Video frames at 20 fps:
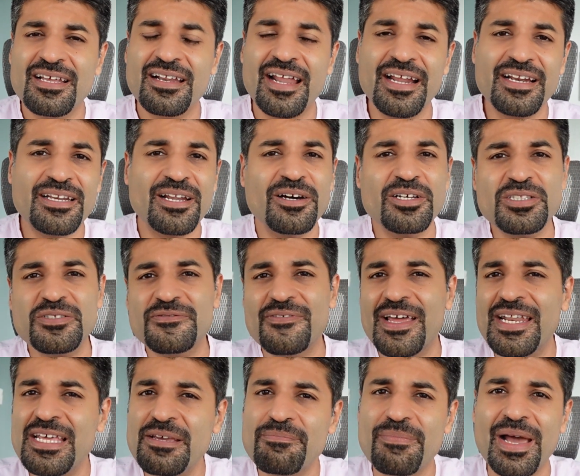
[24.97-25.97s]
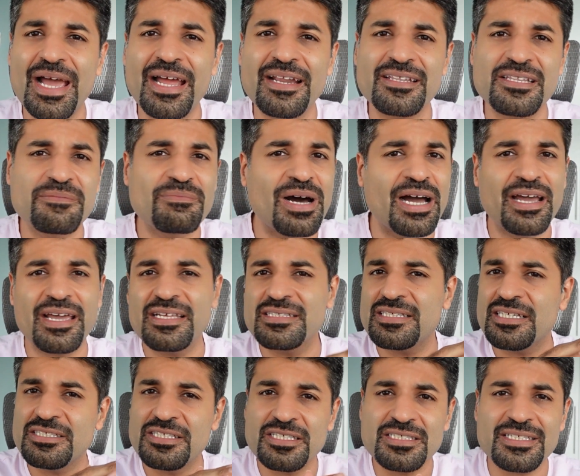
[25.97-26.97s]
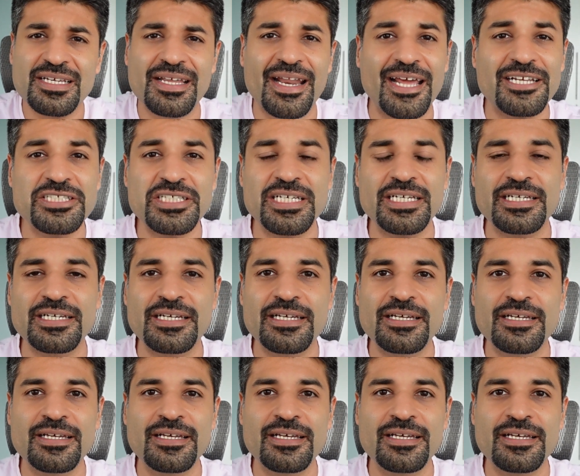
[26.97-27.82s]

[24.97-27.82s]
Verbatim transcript: Right now, it's very bad, the markets are just crashing.